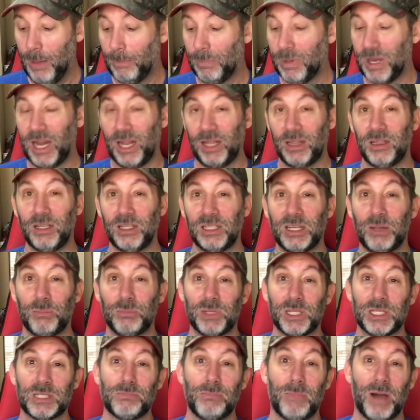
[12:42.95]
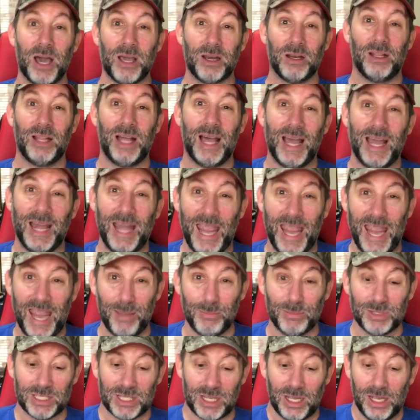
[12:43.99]
but I looked up this model on
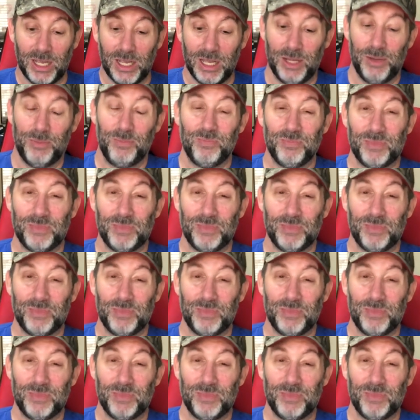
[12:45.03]
Amazon